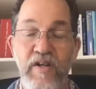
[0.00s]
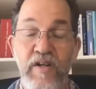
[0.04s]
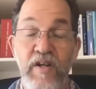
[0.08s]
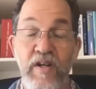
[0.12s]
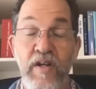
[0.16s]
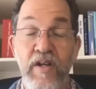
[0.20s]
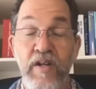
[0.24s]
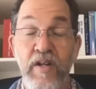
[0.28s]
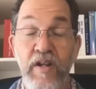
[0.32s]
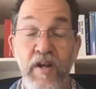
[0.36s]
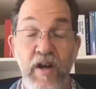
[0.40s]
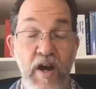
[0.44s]

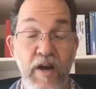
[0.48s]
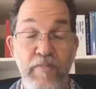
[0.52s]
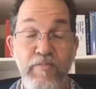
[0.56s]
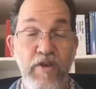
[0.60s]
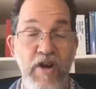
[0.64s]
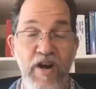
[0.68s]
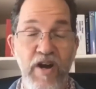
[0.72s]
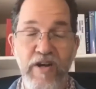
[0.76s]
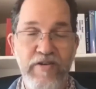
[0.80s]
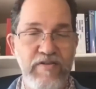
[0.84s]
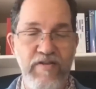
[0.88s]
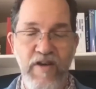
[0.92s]

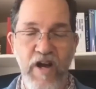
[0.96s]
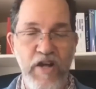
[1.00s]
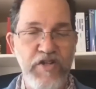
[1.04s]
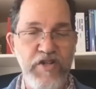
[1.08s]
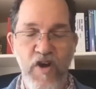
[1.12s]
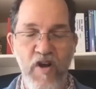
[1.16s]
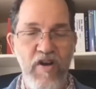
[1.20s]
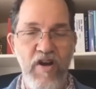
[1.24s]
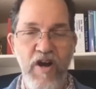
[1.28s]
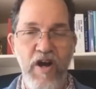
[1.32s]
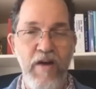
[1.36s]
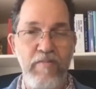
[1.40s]

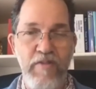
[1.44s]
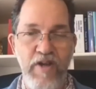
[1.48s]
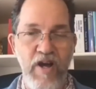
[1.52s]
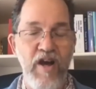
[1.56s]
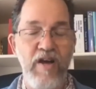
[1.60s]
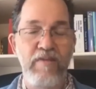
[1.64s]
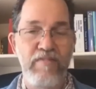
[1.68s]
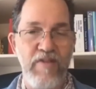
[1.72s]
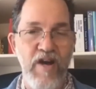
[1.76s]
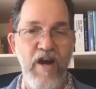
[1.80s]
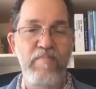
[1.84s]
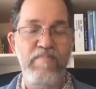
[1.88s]

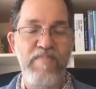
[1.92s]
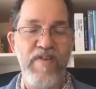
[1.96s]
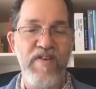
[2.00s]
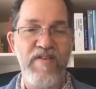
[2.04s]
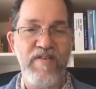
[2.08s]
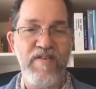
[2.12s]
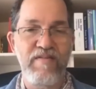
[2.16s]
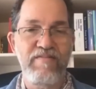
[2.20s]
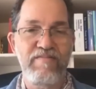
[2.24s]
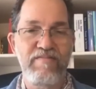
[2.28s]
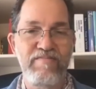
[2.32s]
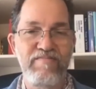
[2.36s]

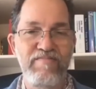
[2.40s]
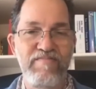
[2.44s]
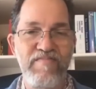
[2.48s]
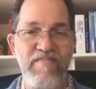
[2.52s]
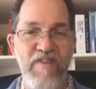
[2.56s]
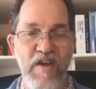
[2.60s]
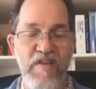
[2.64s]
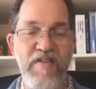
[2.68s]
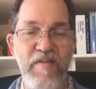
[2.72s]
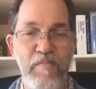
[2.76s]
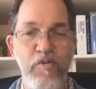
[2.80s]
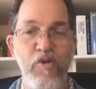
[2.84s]
I
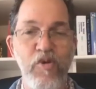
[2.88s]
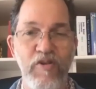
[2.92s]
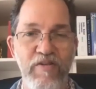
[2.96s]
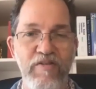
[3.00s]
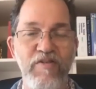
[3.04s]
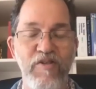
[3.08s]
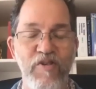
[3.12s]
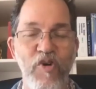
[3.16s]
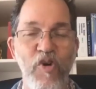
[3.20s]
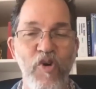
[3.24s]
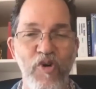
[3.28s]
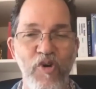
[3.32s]
support
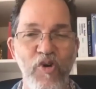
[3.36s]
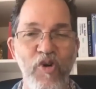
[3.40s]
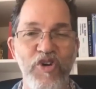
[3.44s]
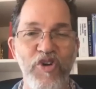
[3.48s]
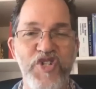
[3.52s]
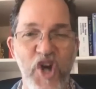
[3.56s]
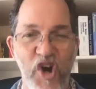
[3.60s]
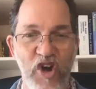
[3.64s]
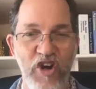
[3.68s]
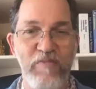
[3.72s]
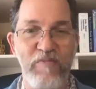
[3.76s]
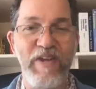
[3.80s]

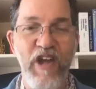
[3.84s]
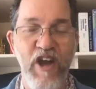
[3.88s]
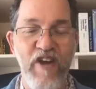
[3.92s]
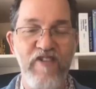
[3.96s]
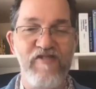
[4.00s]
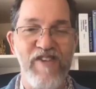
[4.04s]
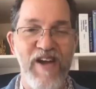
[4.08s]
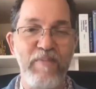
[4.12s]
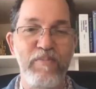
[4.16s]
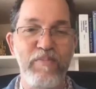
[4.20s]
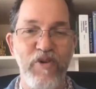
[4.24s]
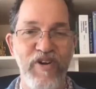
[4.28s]
autonomy over
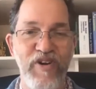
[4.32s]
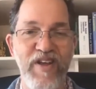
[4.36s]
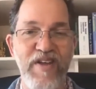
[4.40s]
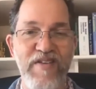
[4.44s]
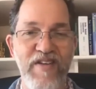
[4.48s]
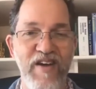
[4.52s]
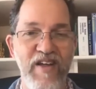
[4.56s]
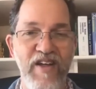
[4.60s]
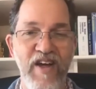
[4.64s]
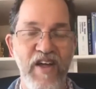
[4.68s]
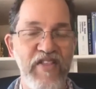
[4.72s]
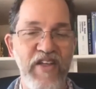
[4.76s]
our bodies.
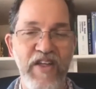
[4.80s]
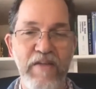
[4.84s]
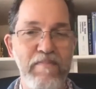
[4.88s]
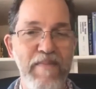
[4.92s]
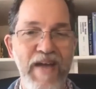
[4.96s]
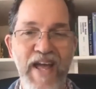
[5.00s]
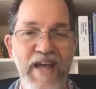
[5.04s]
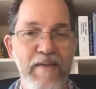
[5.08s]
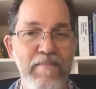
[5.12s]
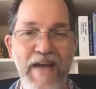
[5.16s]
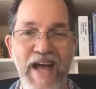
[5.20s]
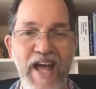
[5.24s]
I think
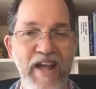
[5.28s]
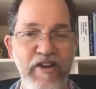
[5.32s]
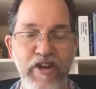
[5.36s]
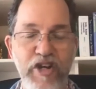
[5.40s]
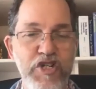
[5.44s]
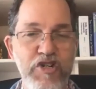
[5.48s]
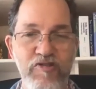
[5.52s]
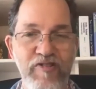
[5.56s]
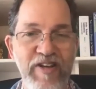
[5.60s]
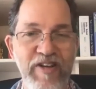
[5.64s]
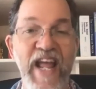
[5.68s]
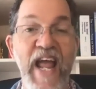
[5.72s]

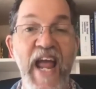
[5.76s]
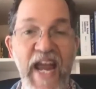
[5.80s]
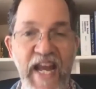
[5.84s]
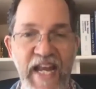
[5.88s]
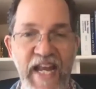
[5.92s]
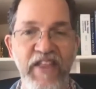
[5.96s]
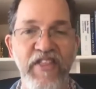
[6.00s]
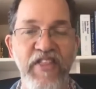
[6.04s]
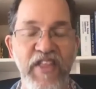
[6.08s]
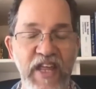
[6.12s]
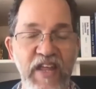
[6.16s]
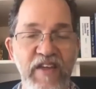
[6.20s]
mandatory
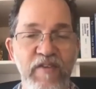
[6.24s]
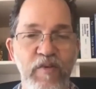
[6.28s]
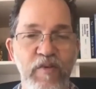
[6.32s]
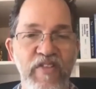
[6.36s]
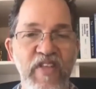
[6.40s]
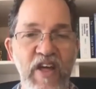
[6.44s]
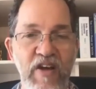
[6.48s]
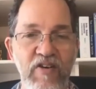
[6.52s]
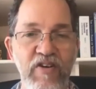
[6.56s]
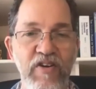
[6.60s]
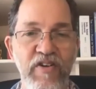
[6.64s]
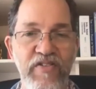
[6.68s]
anything with
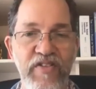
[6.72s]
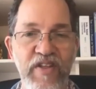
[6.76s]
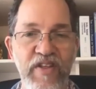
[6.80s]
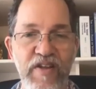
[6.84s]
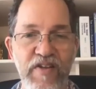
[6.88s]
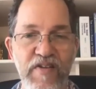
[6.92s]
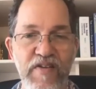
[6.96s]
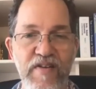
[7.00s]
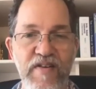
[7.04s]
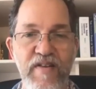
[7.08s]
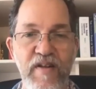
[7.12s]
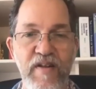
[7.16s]
health
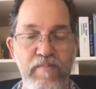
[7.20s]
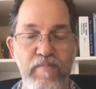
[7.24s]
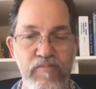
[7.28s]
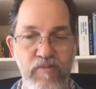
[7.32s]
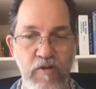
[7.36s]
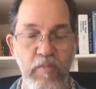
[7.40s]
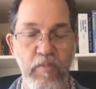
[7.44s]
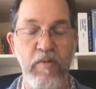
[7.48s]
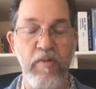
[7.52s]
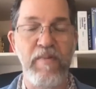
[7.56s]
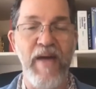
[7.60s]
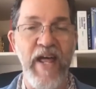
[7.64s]
is
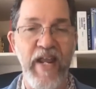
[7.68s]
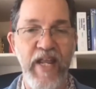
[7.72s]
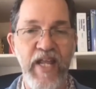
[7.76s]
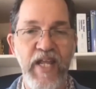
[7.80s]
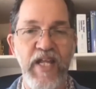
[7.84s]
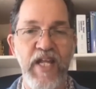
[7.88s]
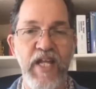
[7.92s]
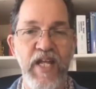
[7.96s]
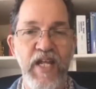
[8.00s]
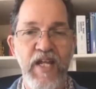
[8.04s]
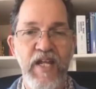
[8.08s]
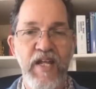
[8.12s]

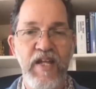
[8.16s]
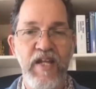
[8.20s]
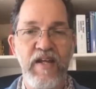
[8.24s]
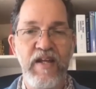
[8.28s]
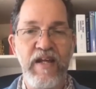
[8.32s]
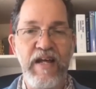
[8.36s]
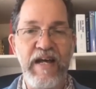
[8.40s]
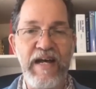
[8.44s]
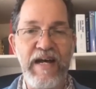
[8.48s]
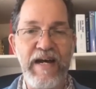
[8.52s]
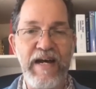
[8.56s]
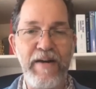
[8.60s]
problematic.
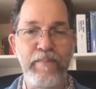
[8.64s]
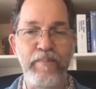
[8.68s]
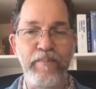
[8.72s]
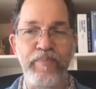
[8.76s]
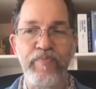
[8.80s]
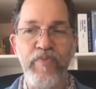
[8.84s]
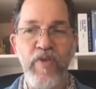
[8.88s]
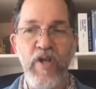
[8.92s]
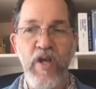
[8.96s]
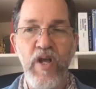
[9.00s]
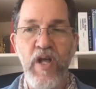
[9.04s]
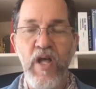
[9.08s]

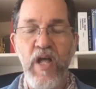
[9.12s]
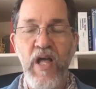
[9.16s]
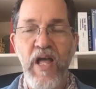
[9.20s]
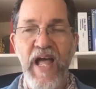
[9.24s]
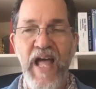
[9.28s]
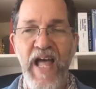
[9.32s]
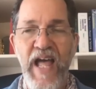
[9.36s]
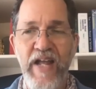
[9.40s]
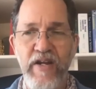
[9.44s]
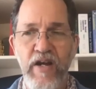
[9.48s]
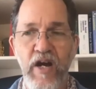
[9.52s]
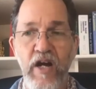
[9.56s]
And
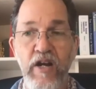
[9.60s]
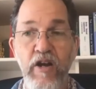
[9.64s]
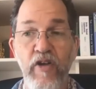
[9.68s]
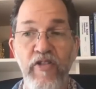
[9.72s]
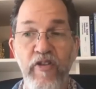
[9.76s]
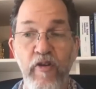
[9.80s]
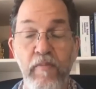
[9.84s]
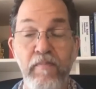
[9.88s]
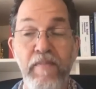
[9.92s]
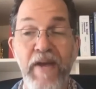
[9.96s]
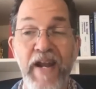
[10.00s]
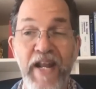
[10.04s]
I know
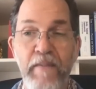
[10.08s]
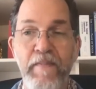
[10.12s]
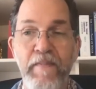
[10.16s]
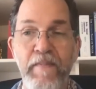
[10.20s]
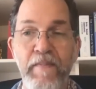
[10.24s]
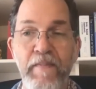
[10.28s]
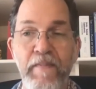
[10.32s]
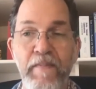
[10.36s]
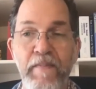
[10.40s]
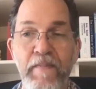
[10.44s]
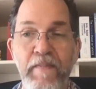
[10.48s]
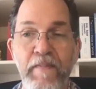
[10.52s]
there are many
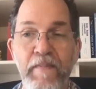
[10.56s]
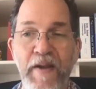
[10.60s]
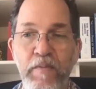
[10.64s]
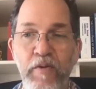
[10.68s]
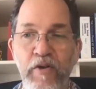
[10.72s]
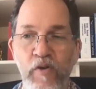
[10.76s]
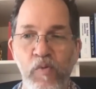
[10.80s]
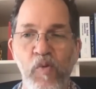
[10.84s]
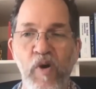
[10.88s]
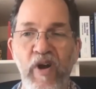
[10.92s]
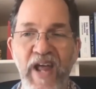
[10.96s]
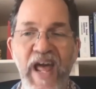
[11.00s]
people that
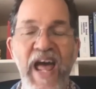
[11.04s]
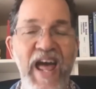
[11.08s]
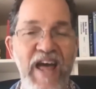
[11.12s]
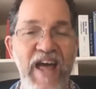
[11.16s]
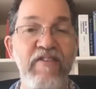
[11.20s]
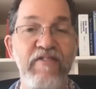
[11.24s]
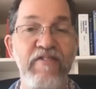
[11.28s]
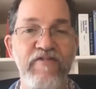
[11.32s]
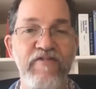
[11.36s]
want to have